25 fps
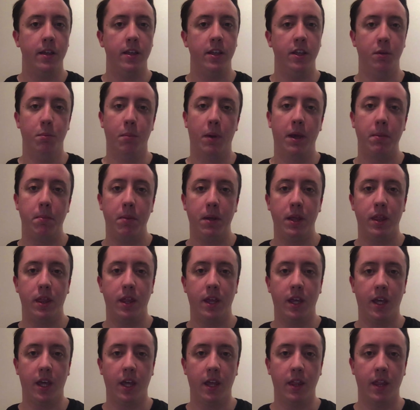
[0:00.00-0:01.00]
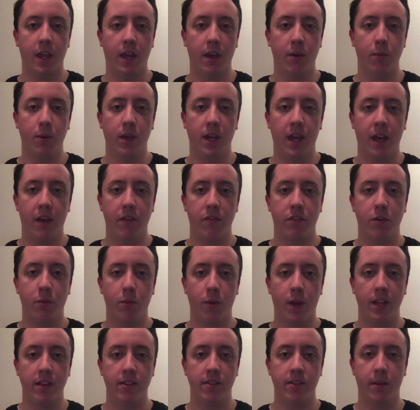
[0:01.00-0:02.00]
You might be thinking that we have to
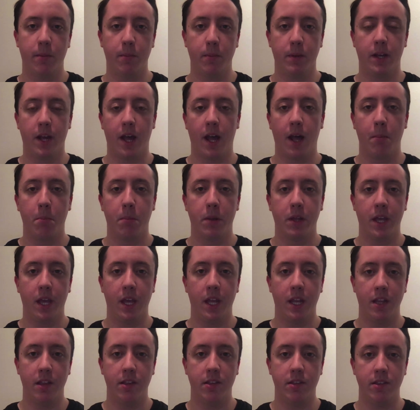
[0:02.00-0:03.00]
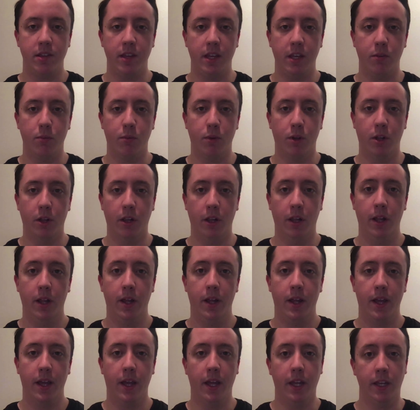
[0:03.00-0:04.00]
write some complicated SQL
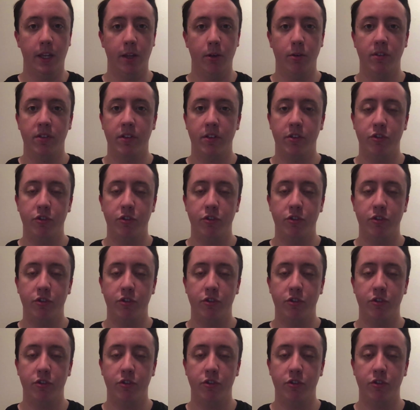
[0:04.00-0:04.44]
and use a